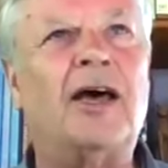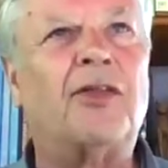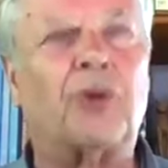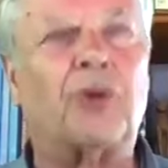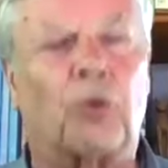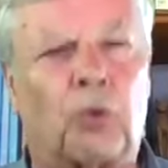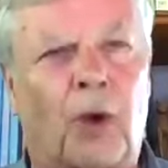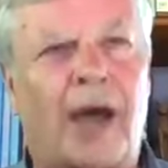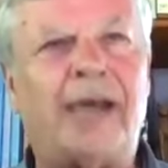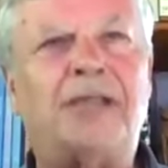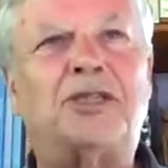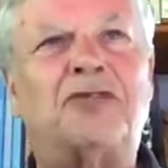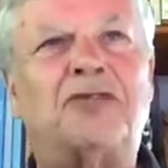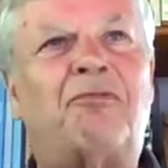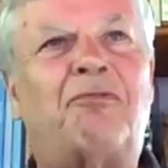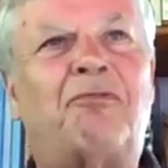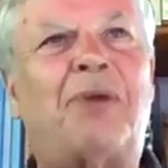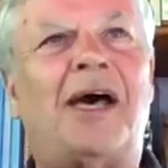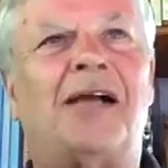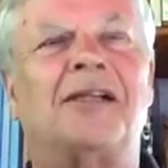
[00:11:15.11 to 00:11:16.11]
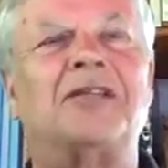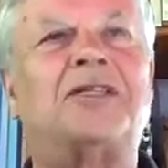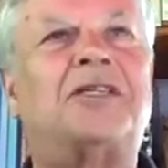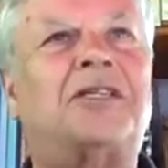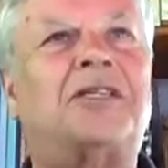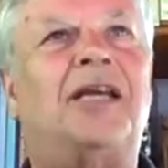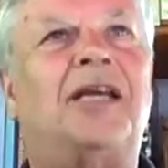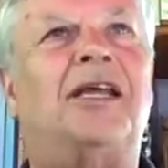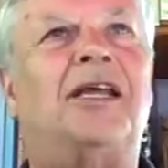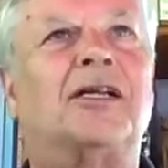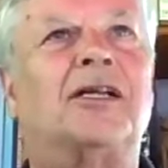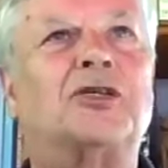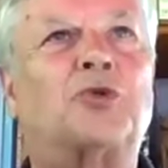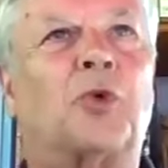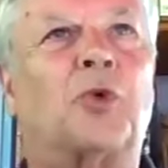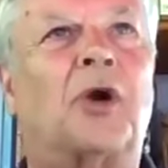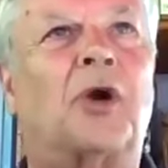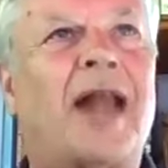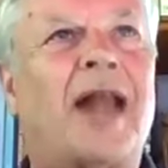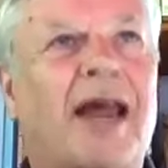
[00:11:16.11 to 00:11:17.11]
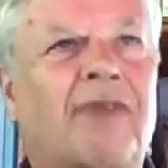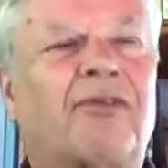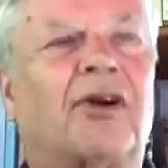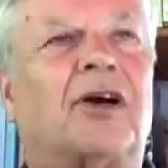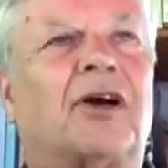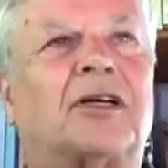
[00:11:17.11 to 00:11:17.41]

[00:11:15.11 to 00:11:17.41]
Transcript: The rights of Palestinians were never